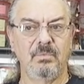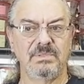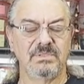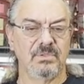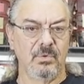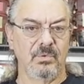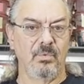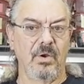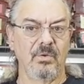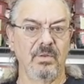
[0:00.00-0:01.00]
which has lowered
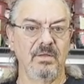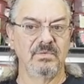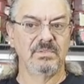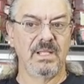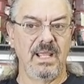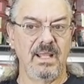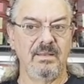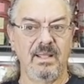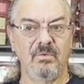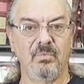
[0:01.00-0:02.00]
water levels,
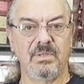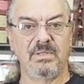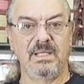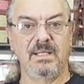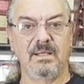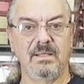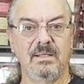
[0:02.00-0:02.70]
and then with the